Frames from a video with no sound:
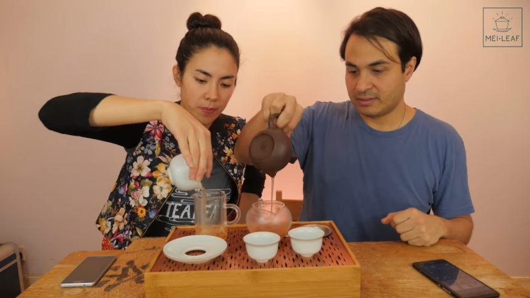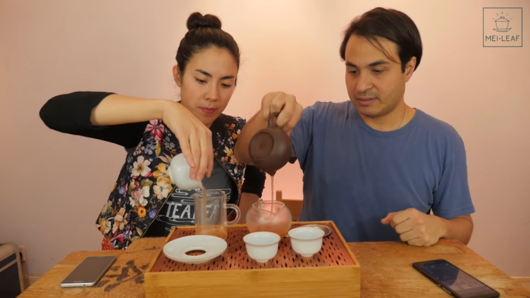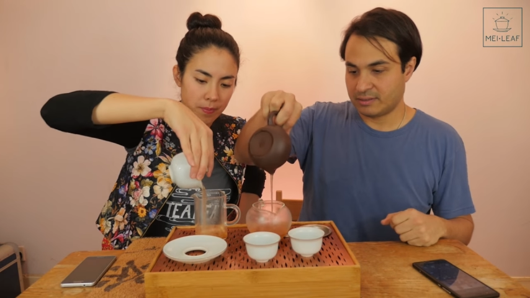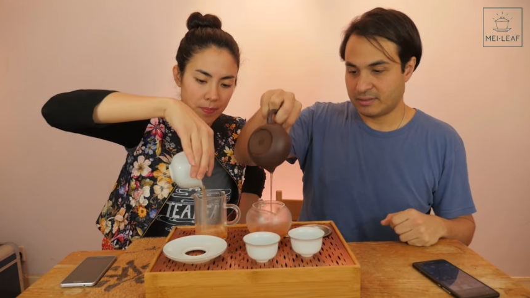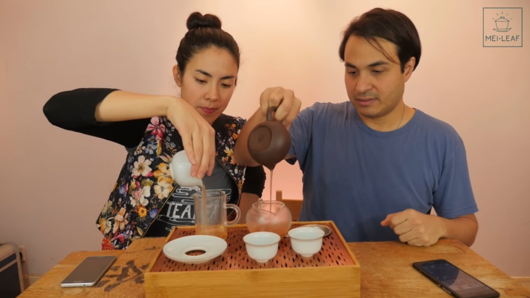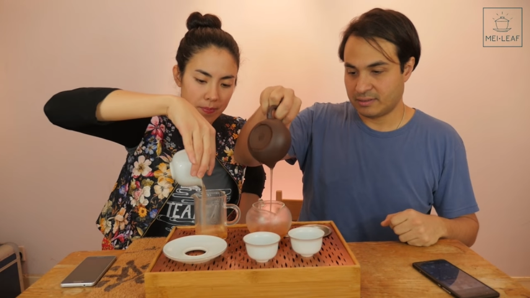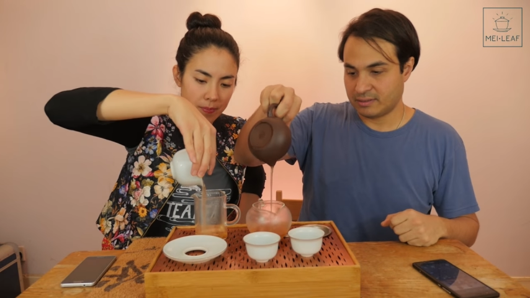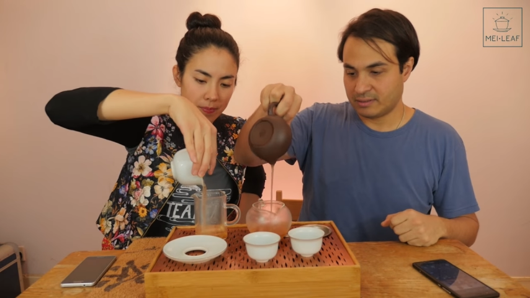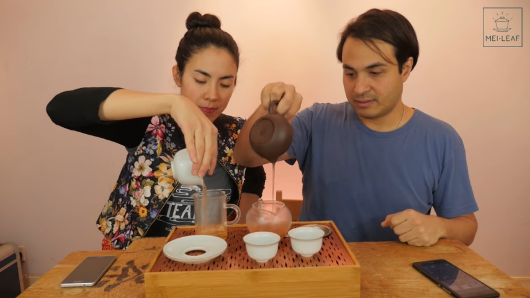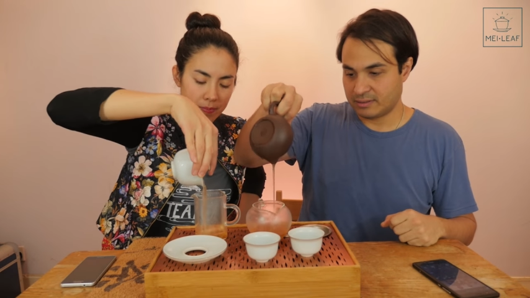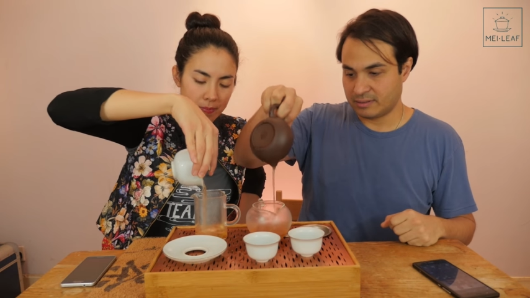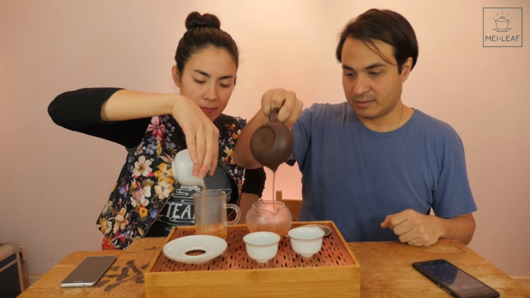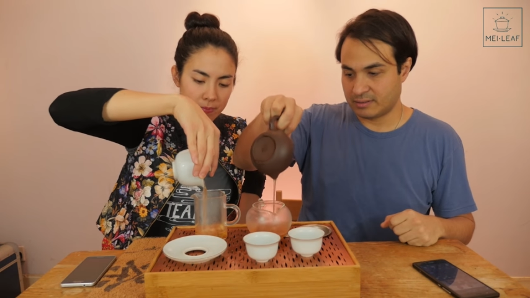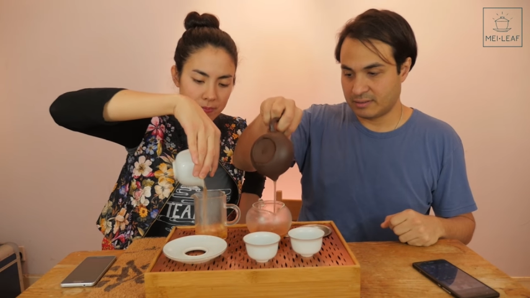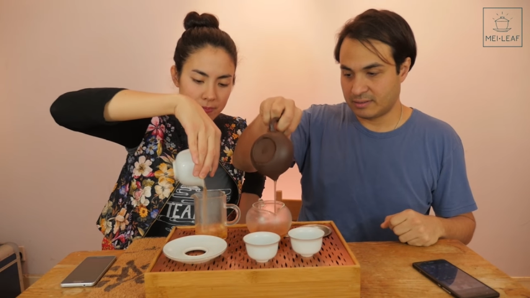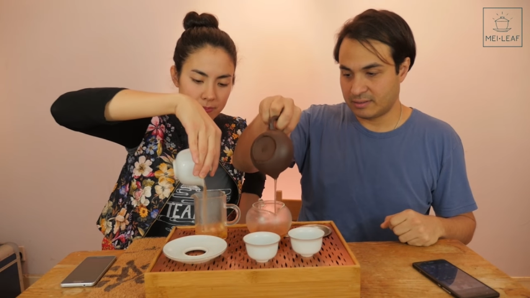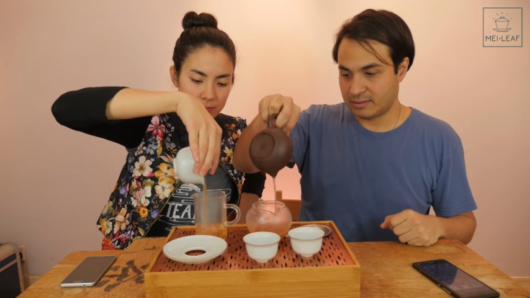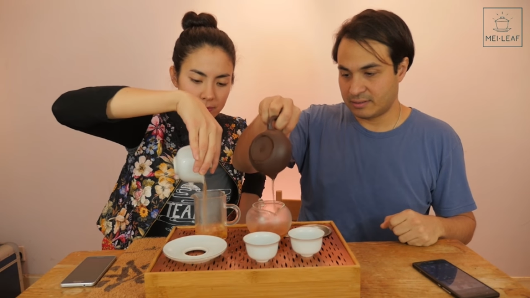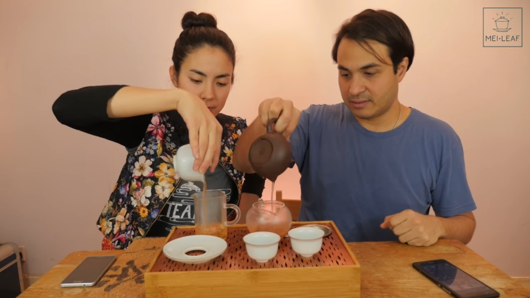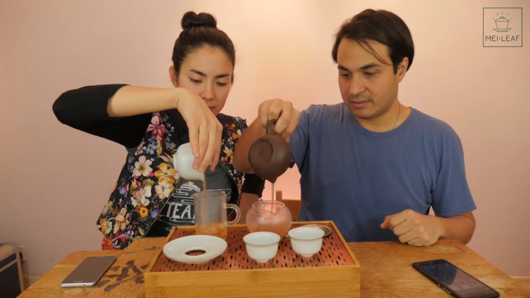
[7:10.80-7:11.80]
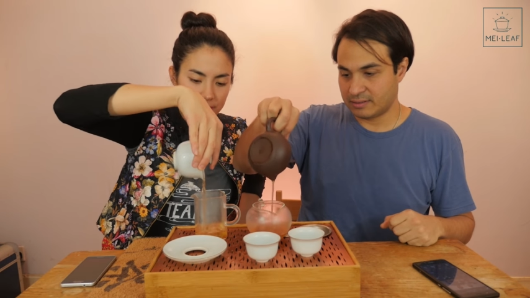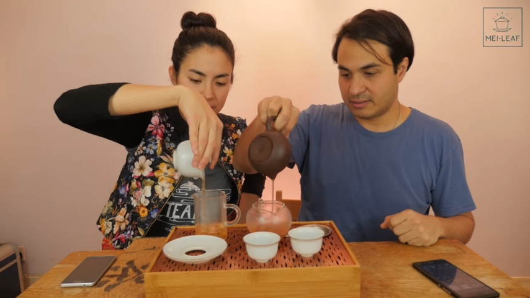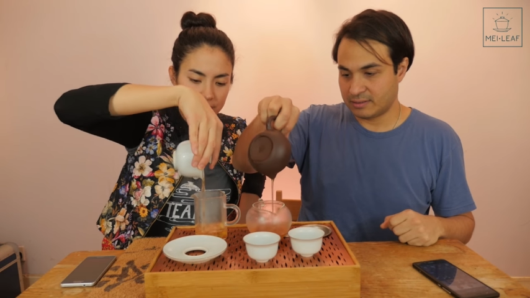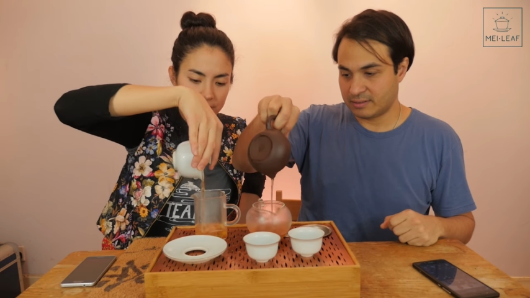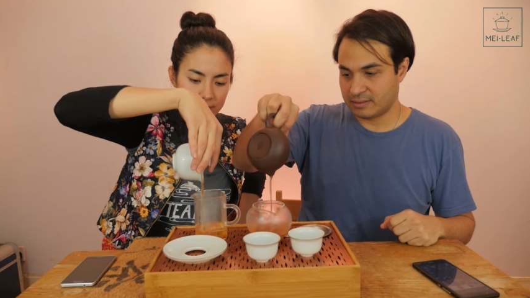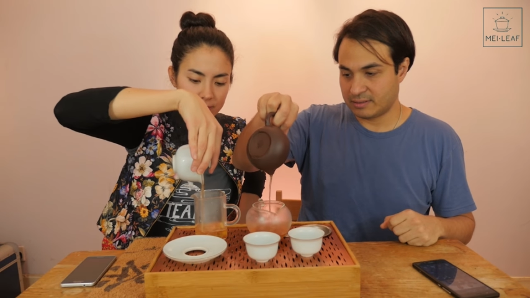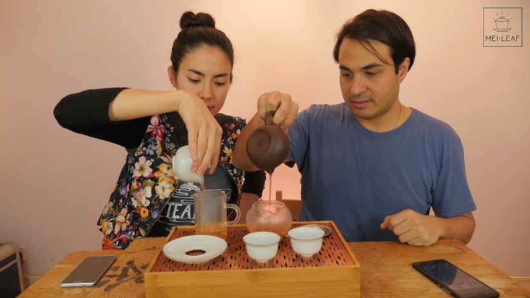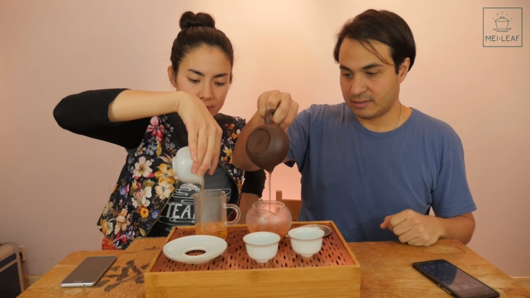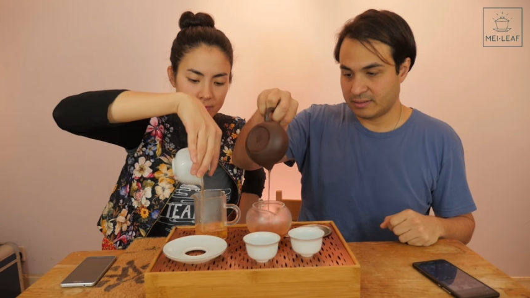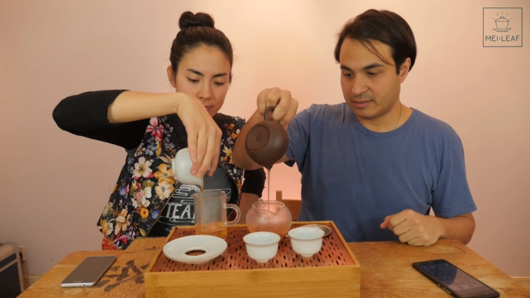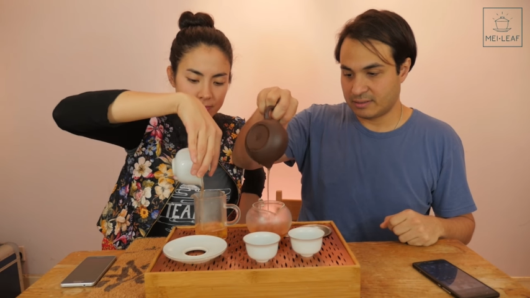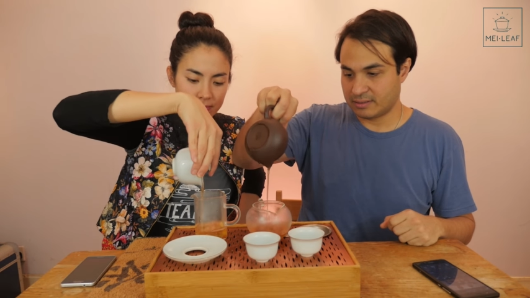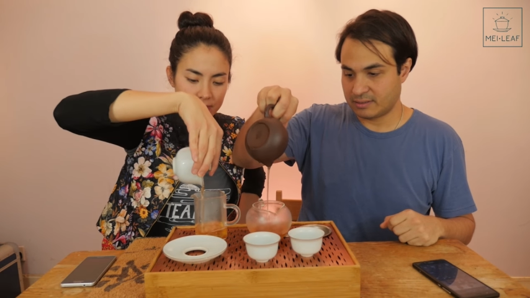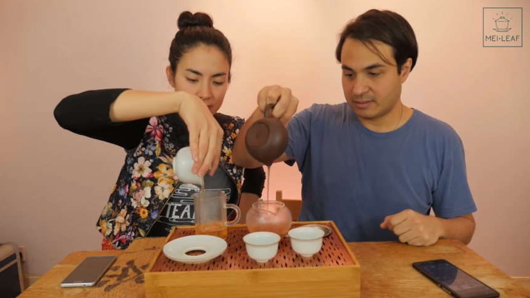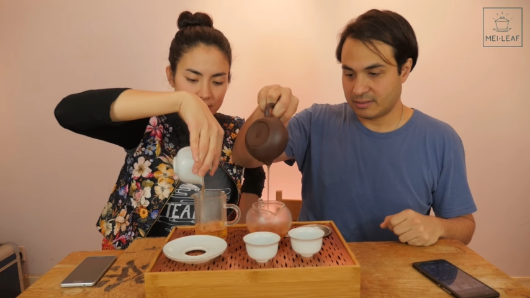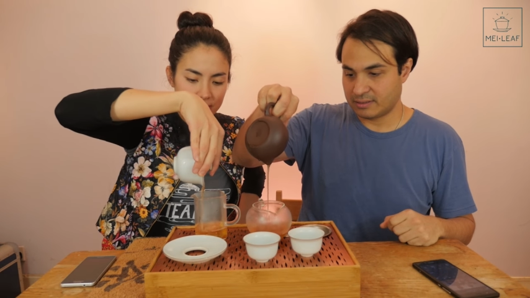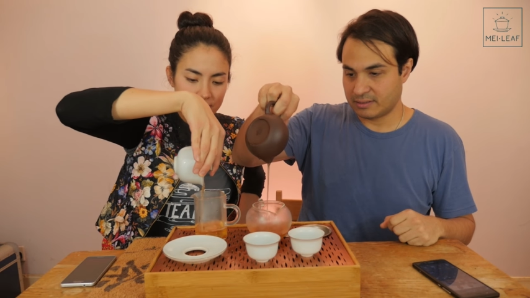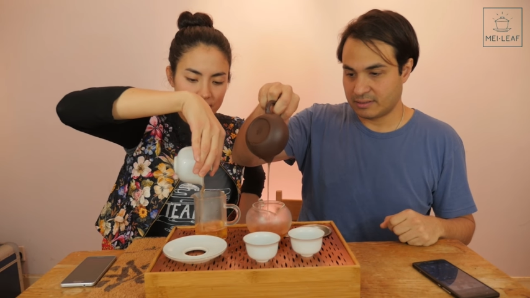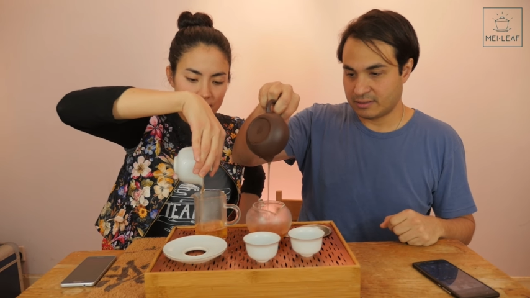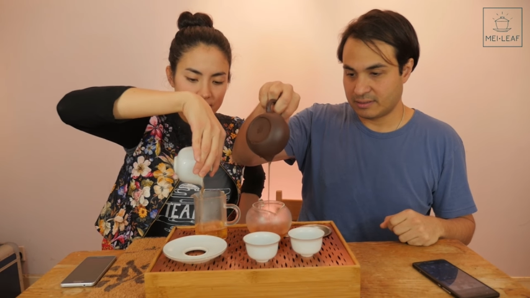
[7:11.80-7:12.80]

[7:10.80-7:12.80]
[no speech]